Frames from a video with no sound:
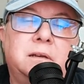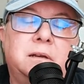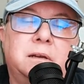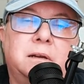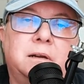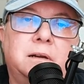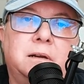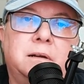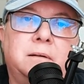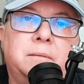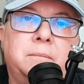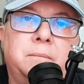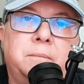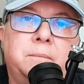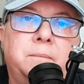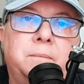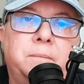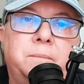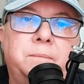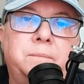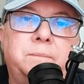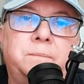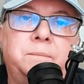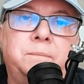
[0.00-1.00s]
or
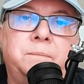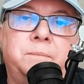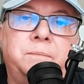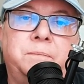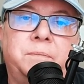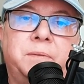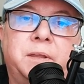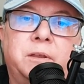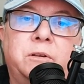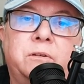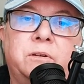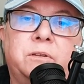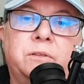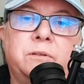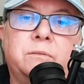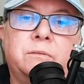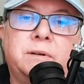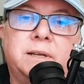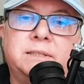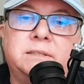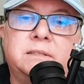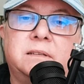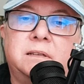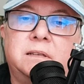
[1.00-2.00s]
the
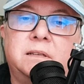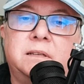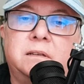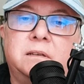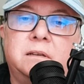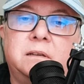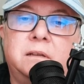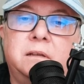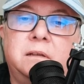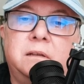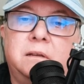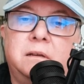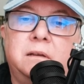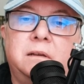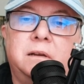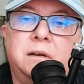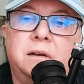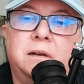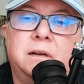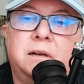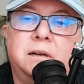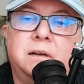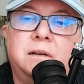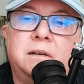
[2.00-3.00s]
resident
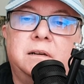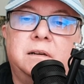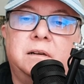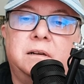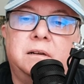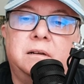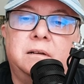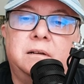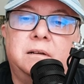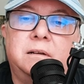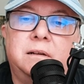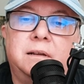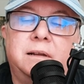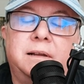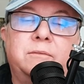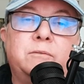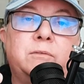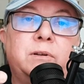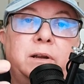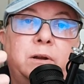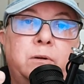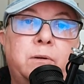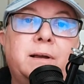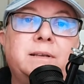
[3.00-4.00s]

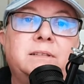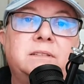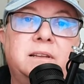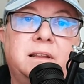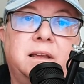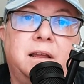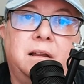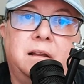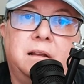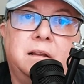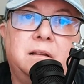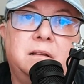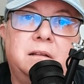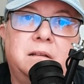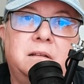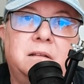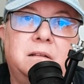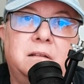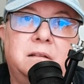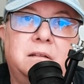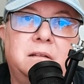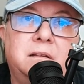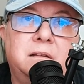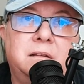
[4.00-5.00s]
requesting,
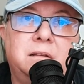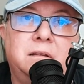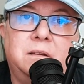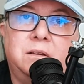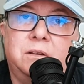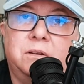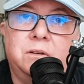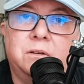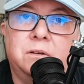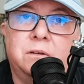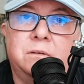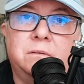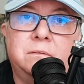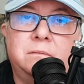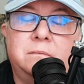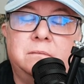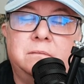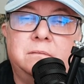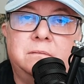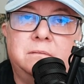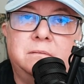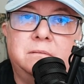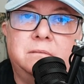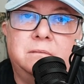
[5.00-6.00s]
you know,
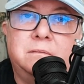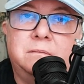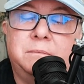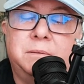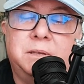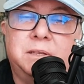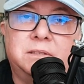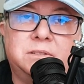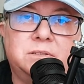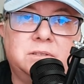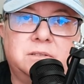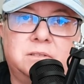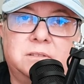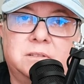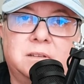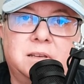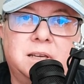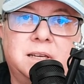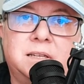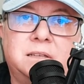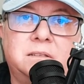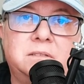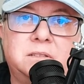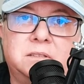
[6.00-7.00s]
because there's a
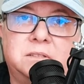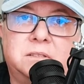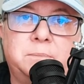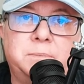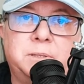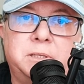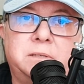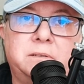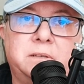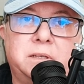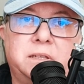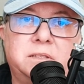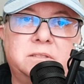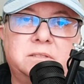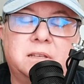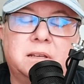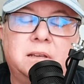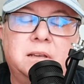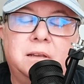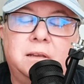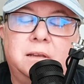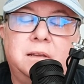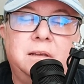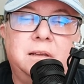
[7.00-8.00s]
lot of disabilities
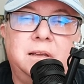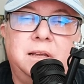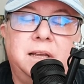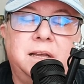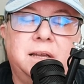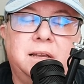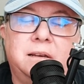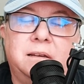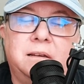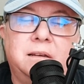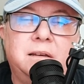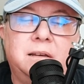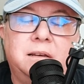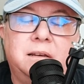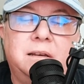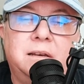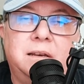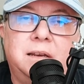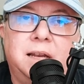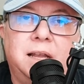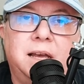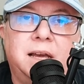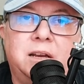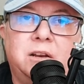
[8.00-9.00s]
and
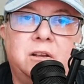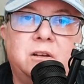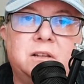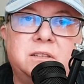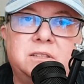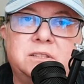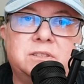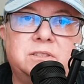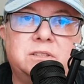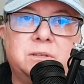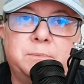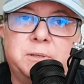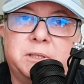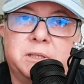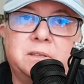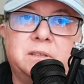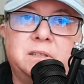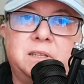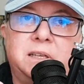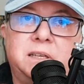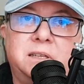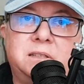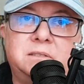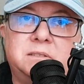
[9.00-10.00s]
not all
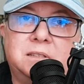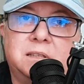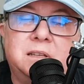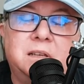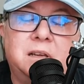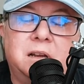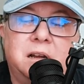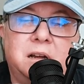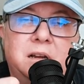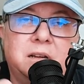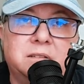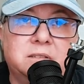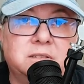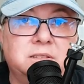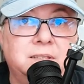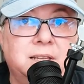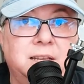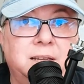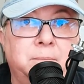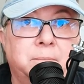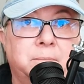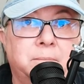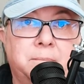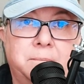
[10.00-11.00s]
disabilities are the
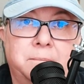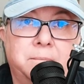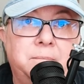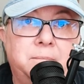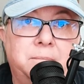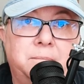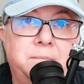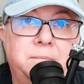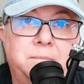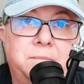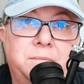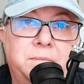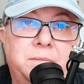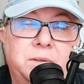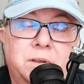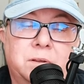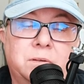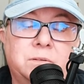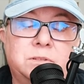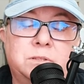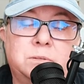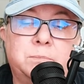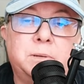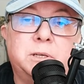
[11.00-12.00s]
same, you
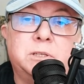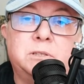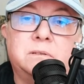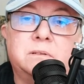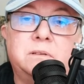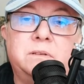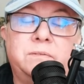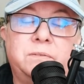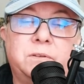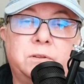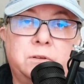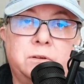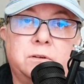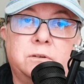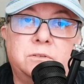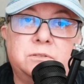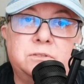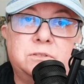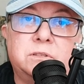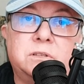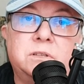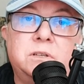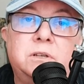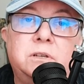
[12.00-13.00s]
know, especially for
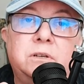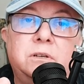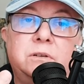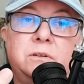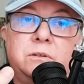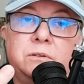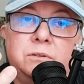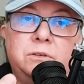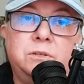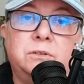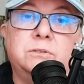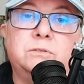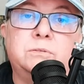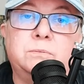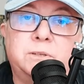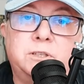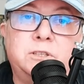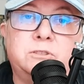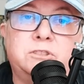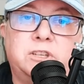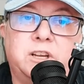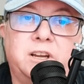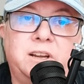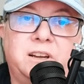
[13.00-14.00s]
those who use
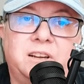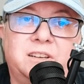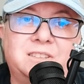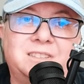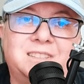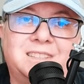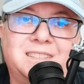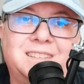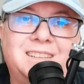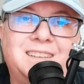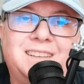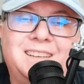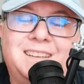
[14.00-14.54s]
wheelchairs.